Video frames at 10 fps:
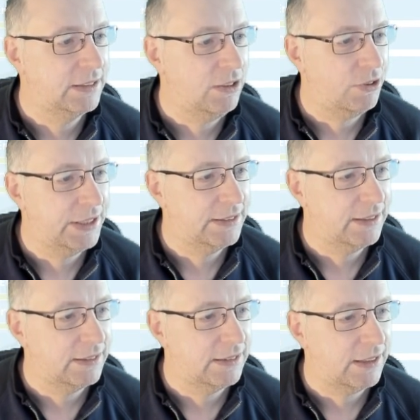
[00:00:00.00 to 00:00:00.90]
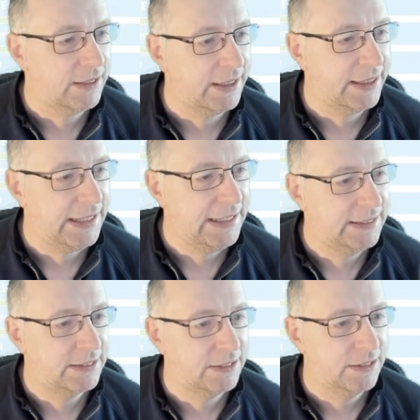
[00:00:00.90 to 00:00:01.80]
there's a lot of things like
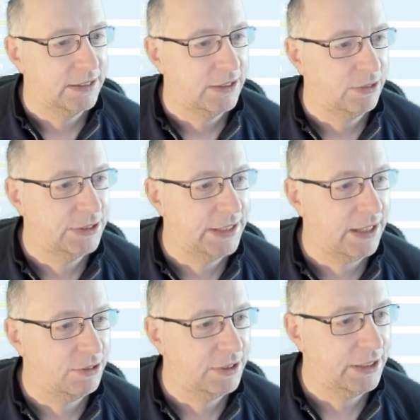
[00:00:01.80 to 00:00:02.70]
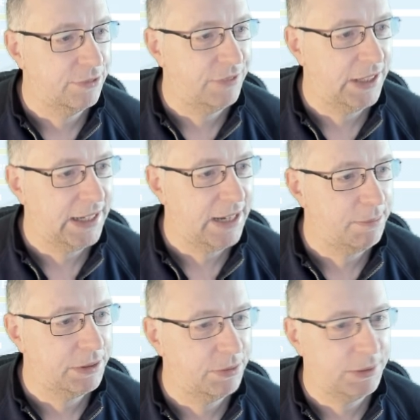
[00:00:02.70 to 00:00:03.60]
these. You'll see those things filling
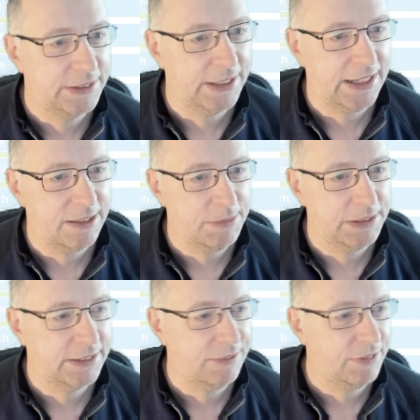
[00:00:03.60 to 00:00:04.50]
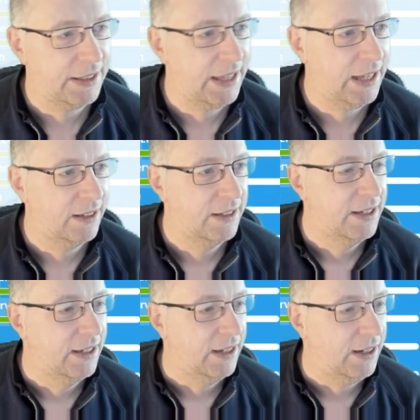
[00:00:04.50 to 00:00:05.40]
up as we select them and stuff like that.
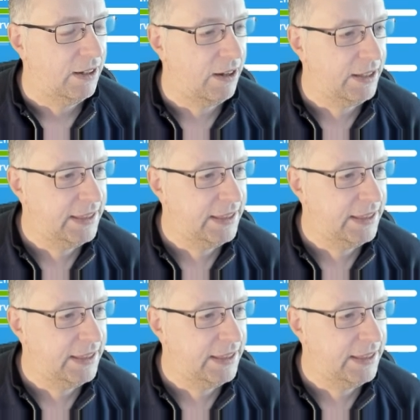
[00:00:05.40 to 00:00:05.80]
I